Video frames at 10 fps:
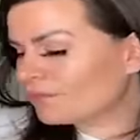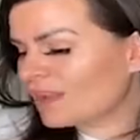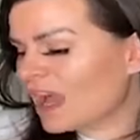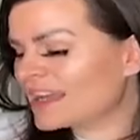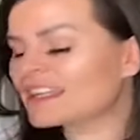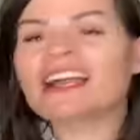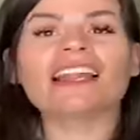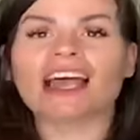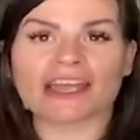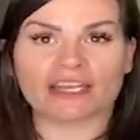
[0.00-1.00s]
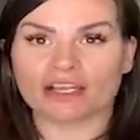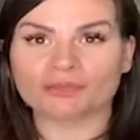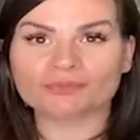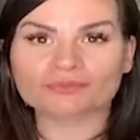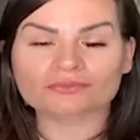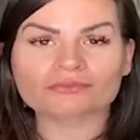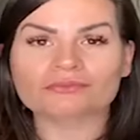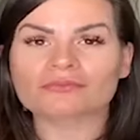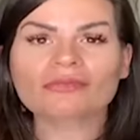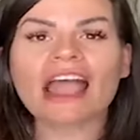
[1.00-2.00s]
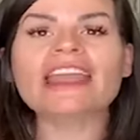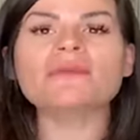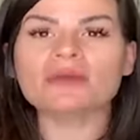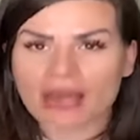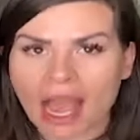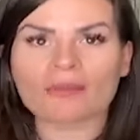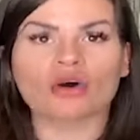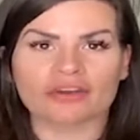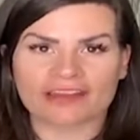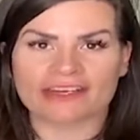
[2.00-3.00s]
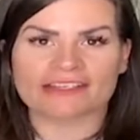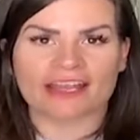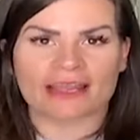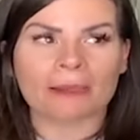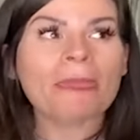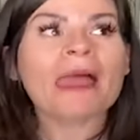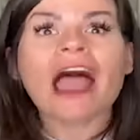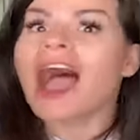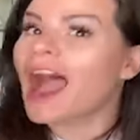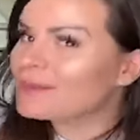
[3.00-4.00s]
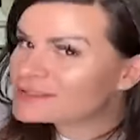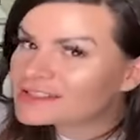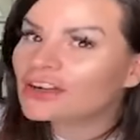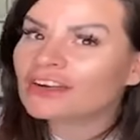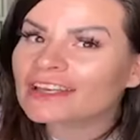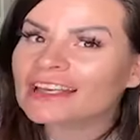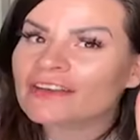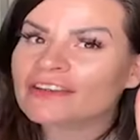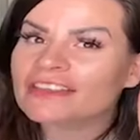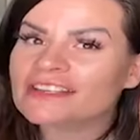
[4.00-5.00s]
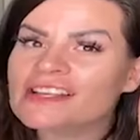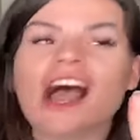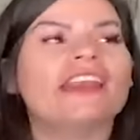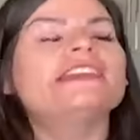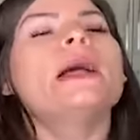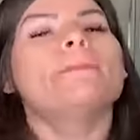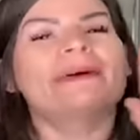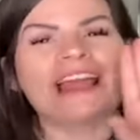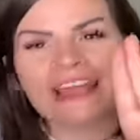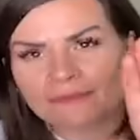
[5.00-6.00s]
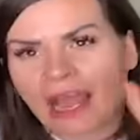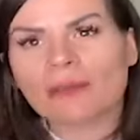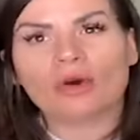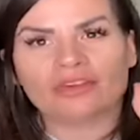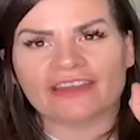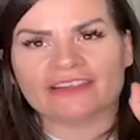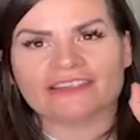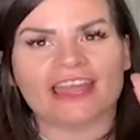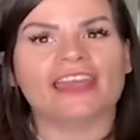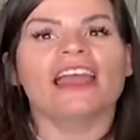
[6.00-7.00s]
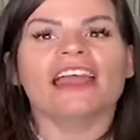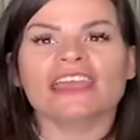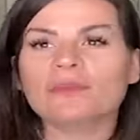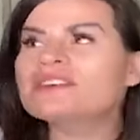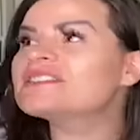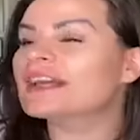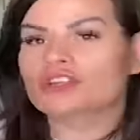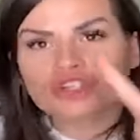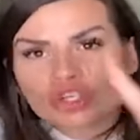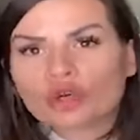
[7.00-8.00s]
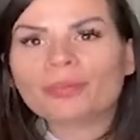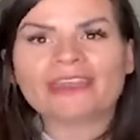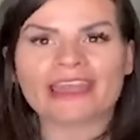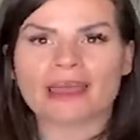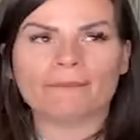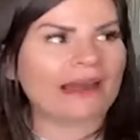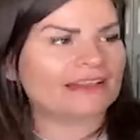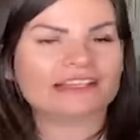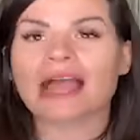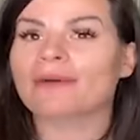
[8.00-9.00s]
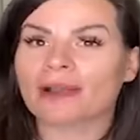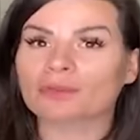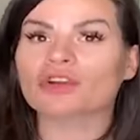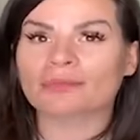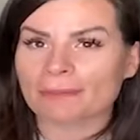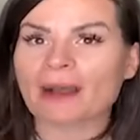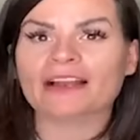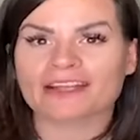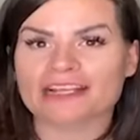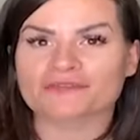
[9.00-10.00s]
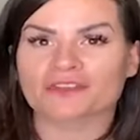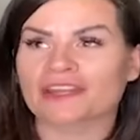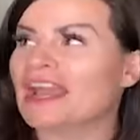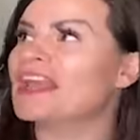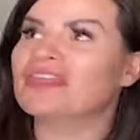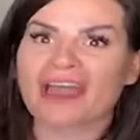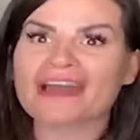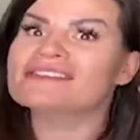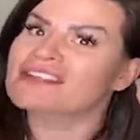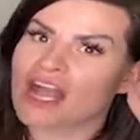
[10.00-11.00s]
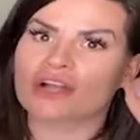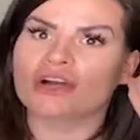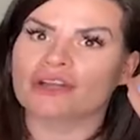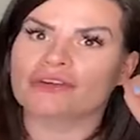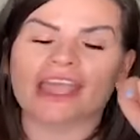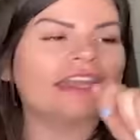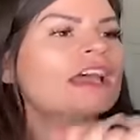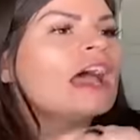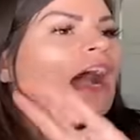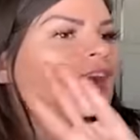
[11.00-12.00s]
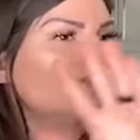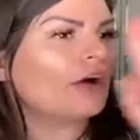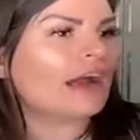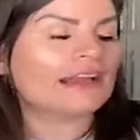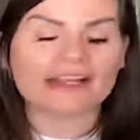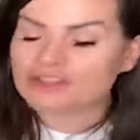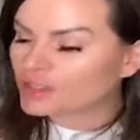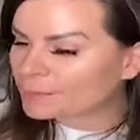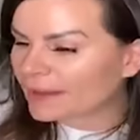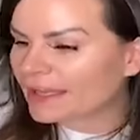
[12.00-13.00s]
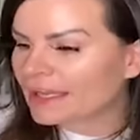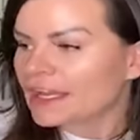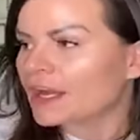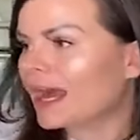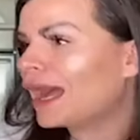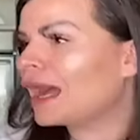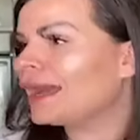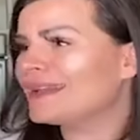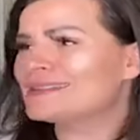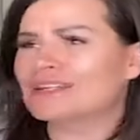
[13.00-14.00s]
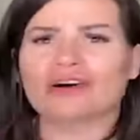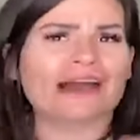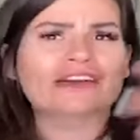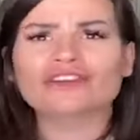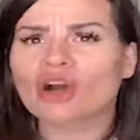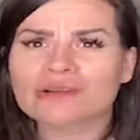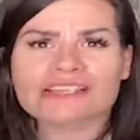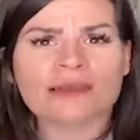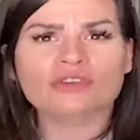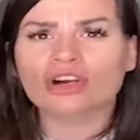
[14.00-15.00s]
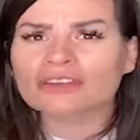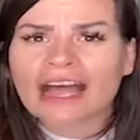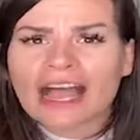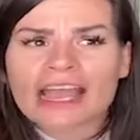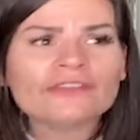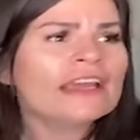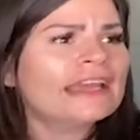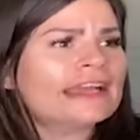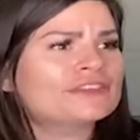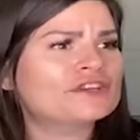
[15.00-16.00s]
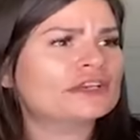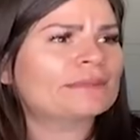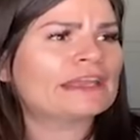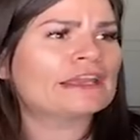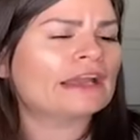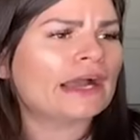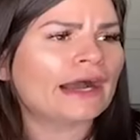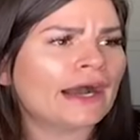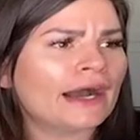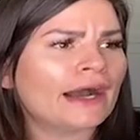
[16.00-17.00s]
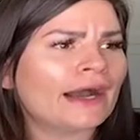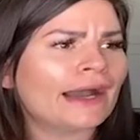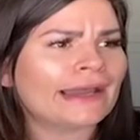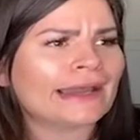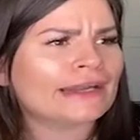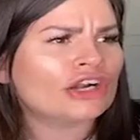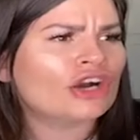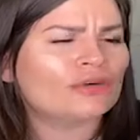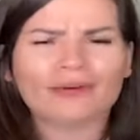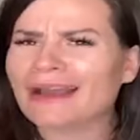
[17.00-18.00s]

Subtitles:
I cannot lie to you. I am not motivated today. I'm still getting everything done, but I am not motivated today. It was like 2 p.m. by the time I uploaded my podcast for the day. That is not good, okay? It took me until, I don't even know what time to go live. It took me, I don't know.